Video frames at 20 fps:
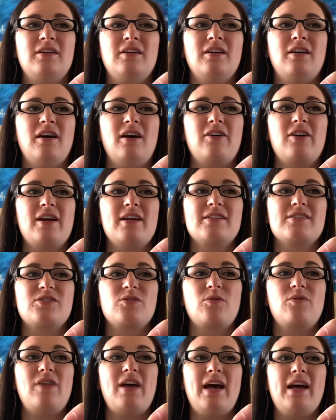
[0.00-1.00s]
All right,
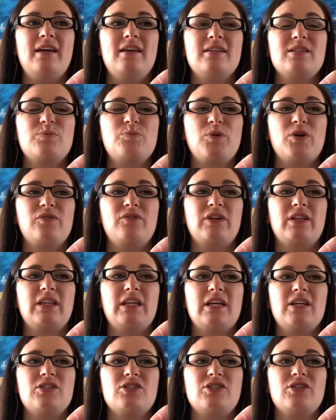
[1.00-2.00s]
so that is
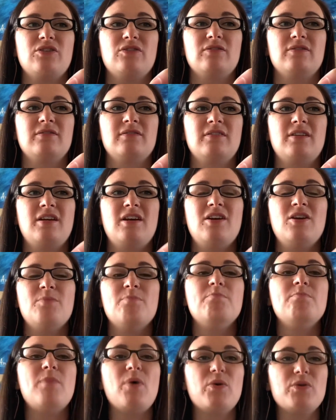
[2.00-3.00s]
perfectly in tune.
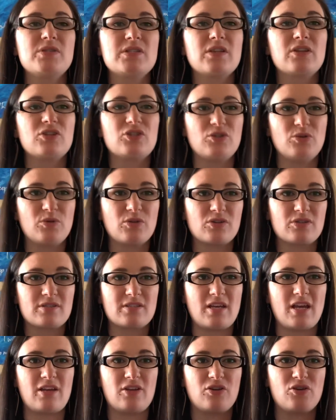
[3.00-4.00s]
Most of the tuners
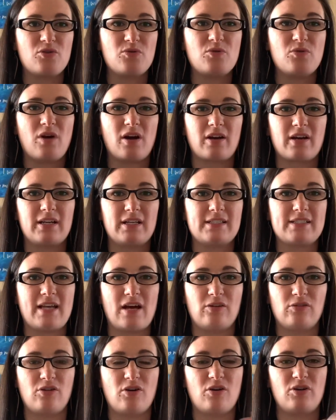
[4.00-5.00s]
that you are gonna
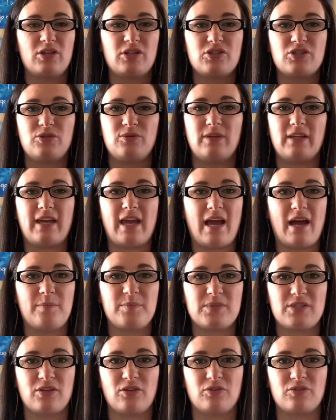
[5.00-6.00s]
download, the tuning
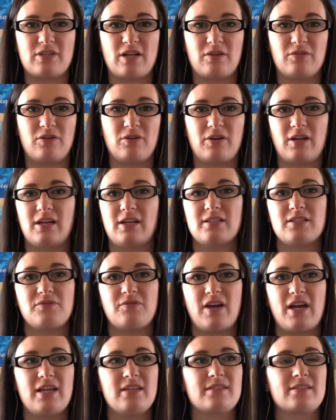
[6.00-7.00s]
apps that you'll download on a
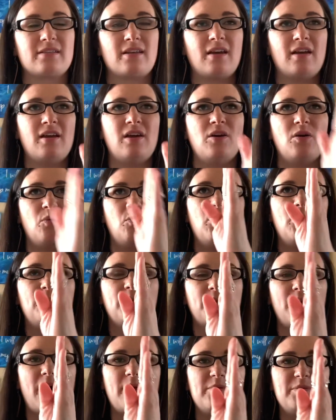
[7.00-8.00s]
device, will
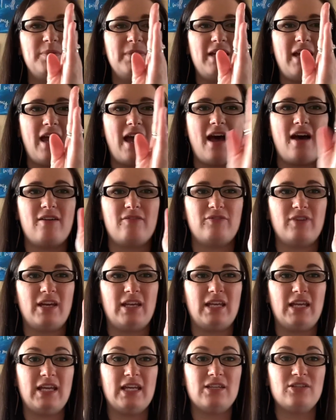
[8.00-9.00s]
probably have
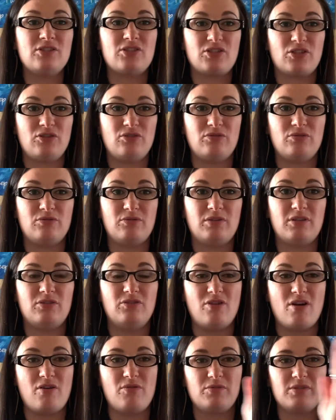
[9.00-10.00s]
an in-tune
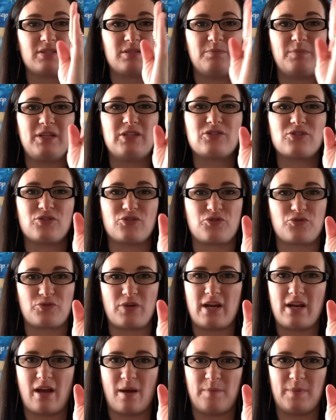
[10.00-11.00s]
note be
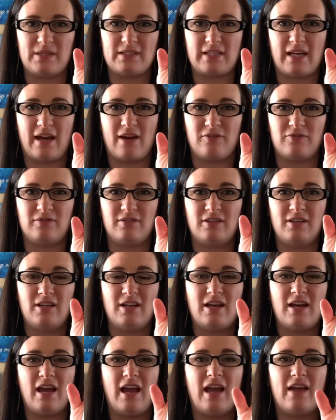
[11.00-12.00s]
straight up and down,
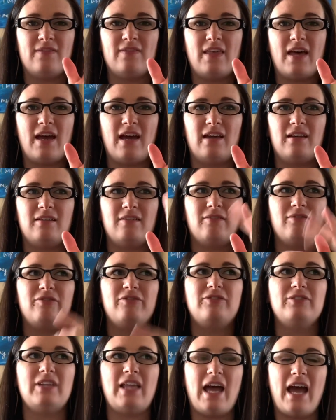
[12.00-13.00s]
and then
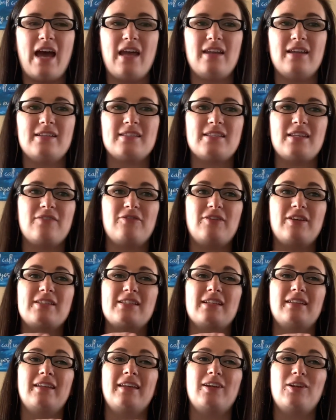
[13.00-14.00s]
flat as if
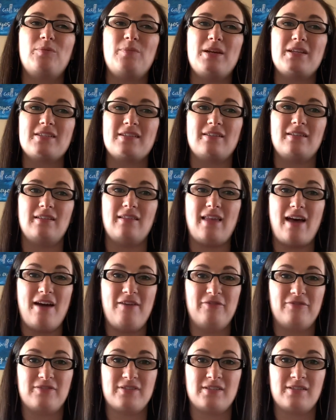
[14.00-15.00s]
it's a little bit to the
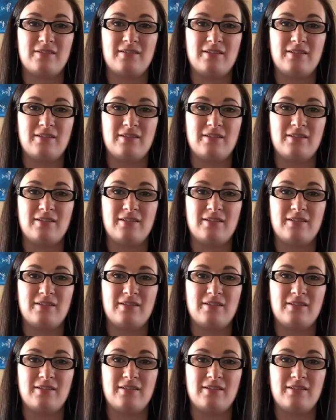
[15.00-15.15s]
left,